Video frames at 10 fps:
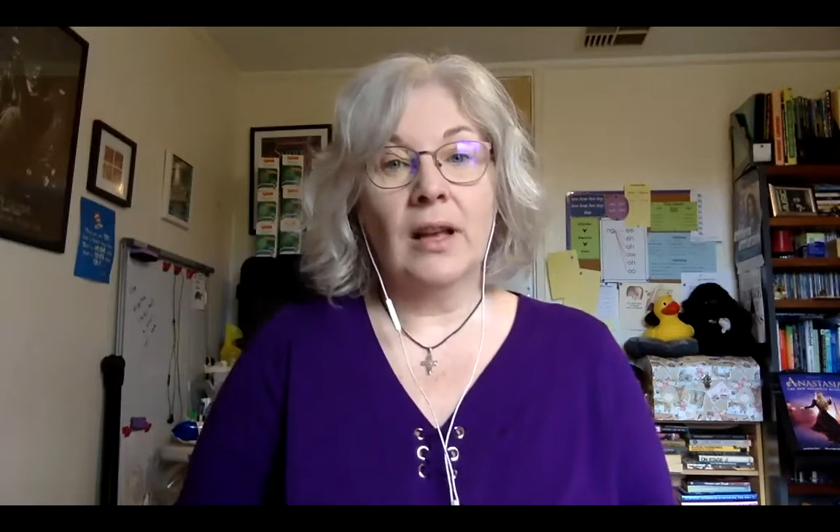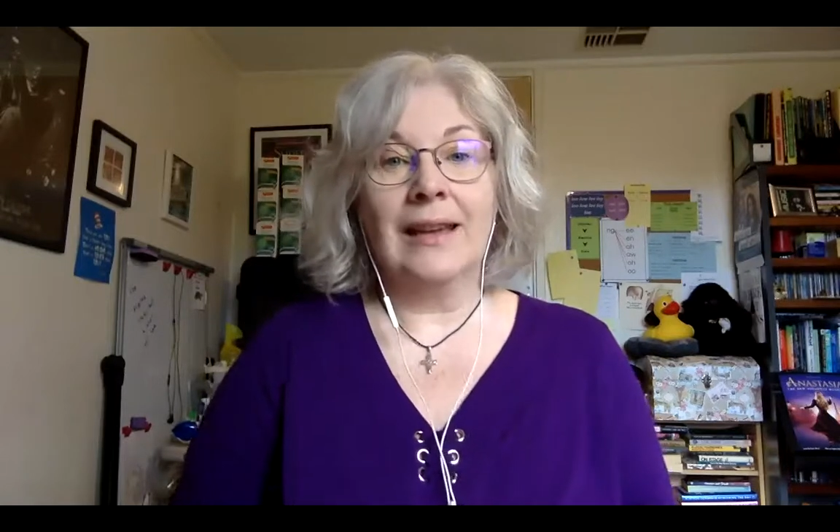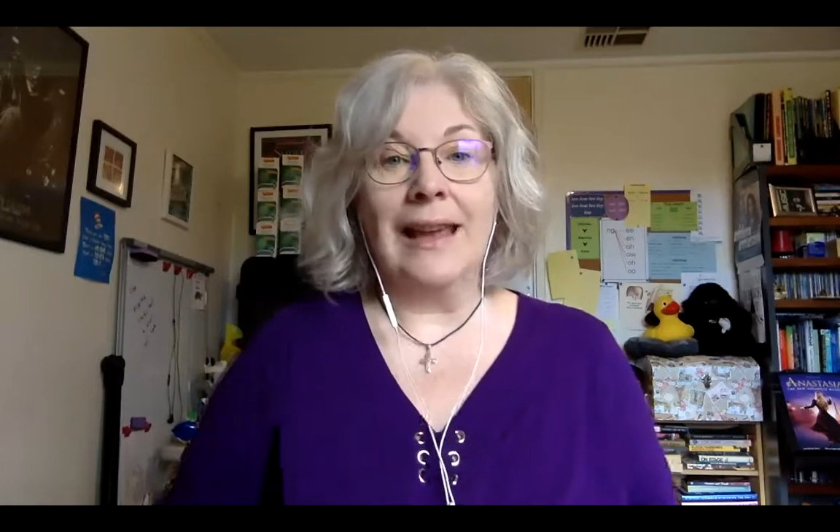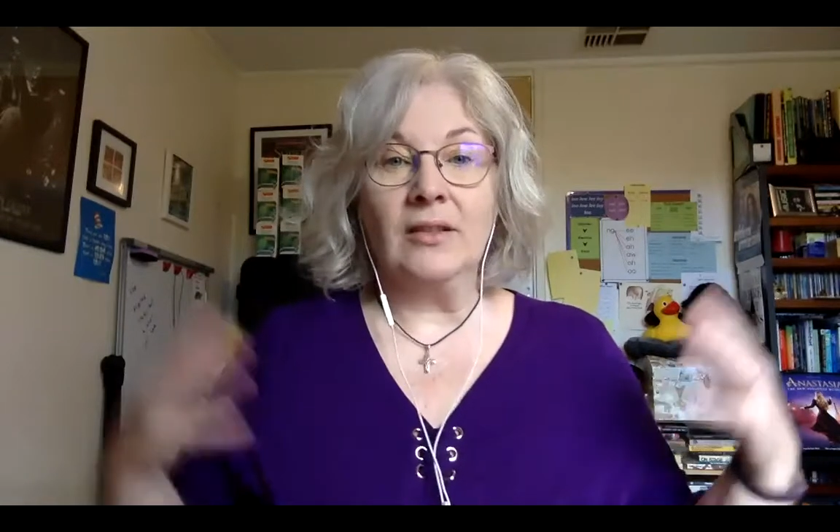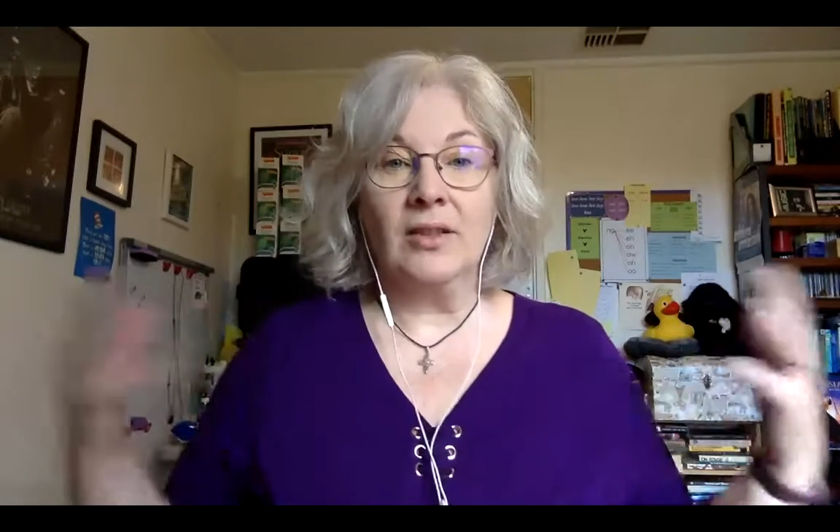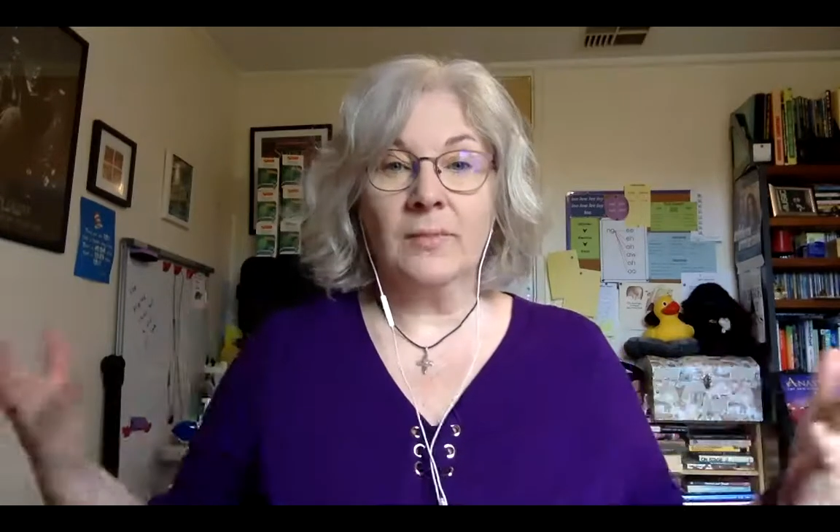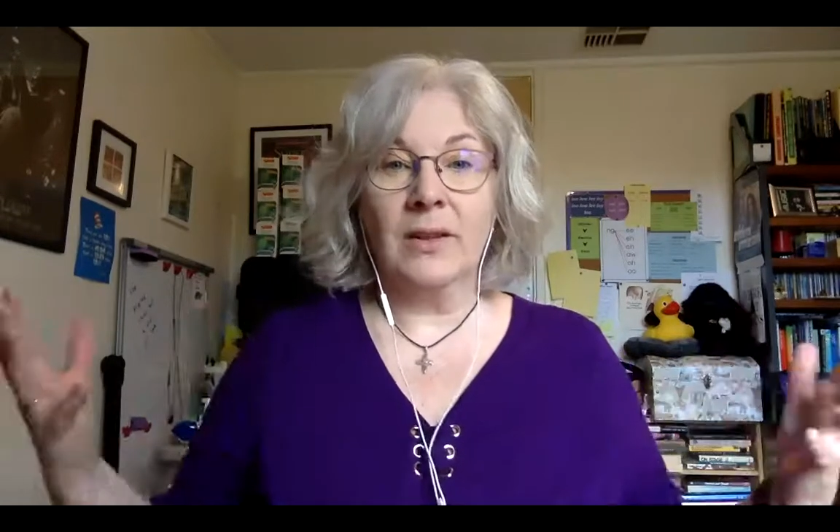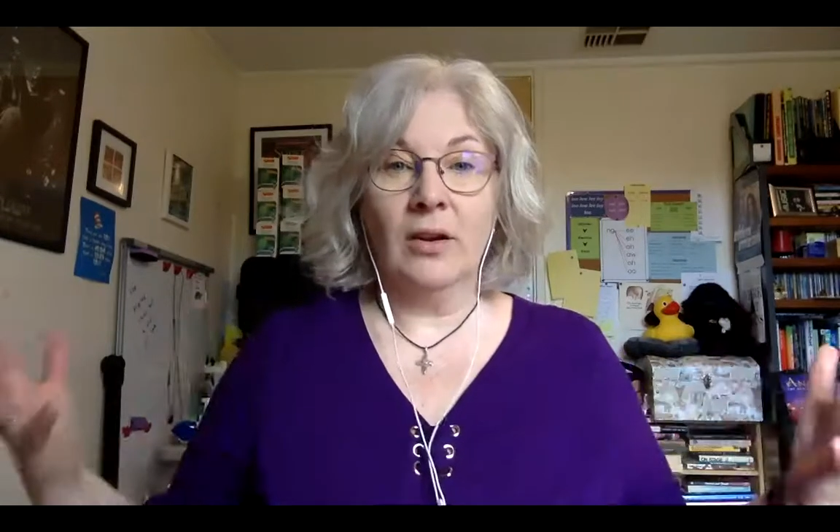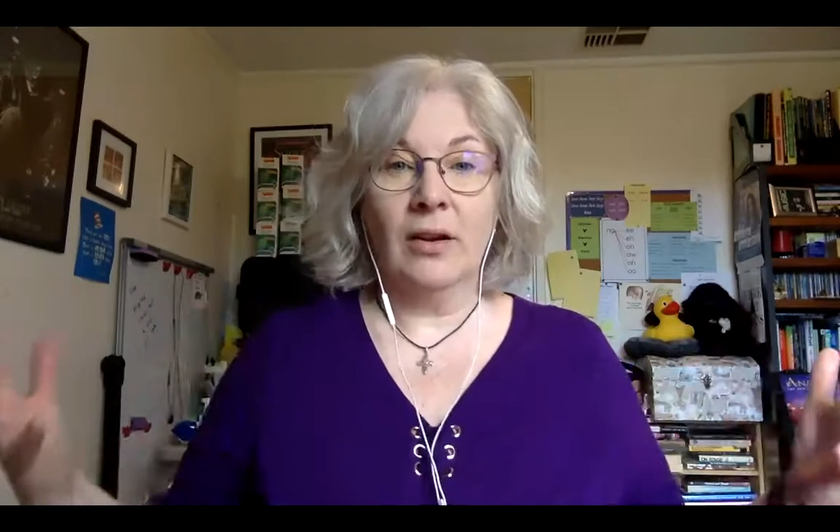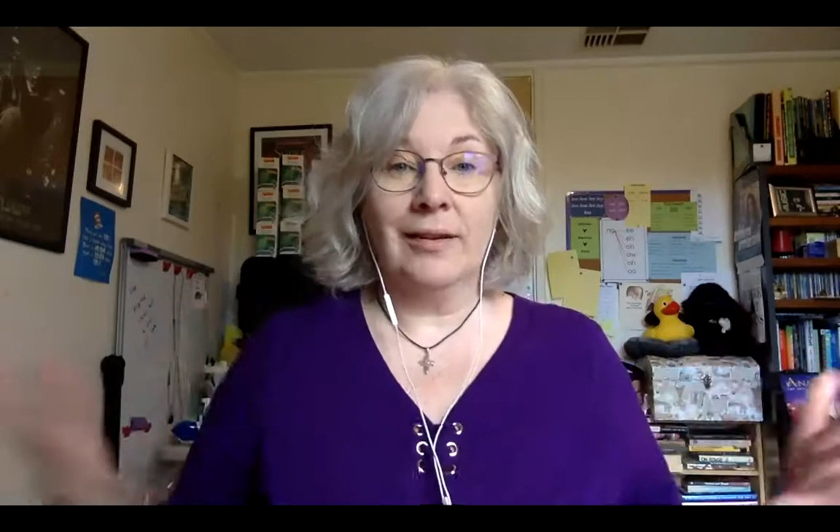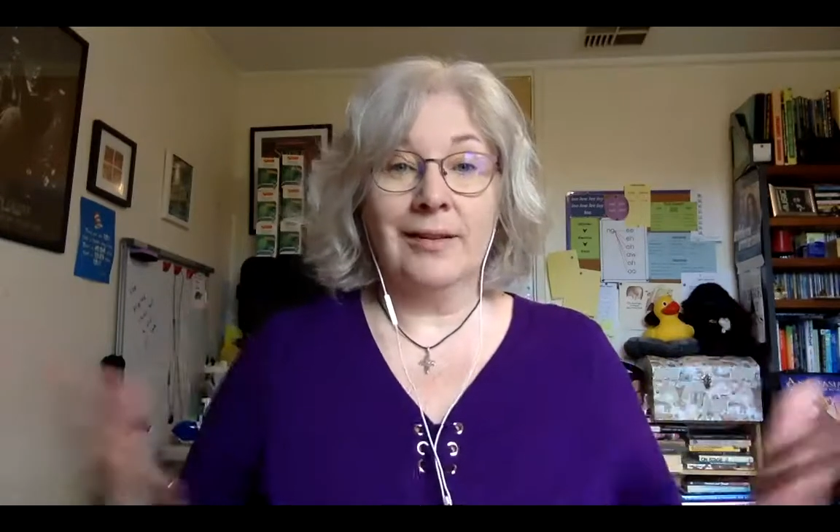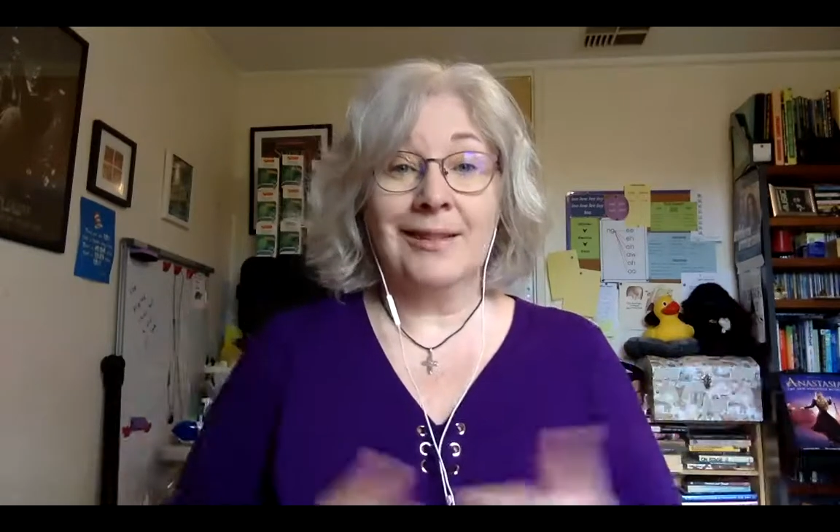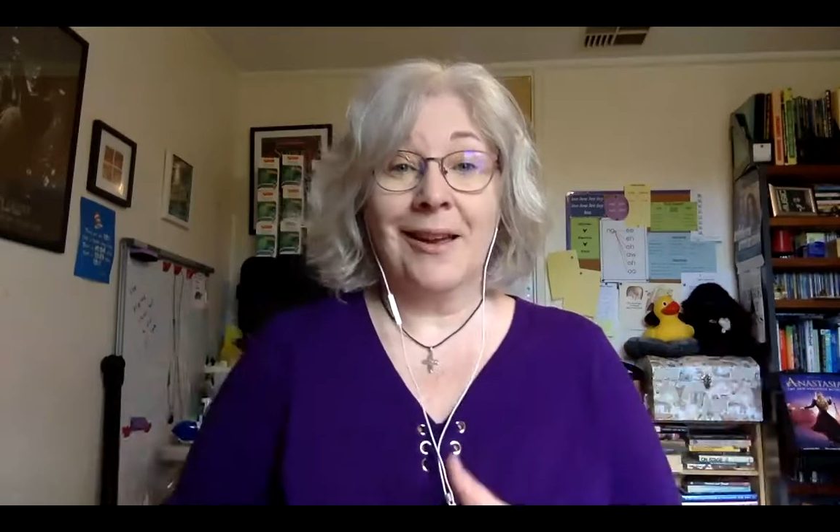Again, just because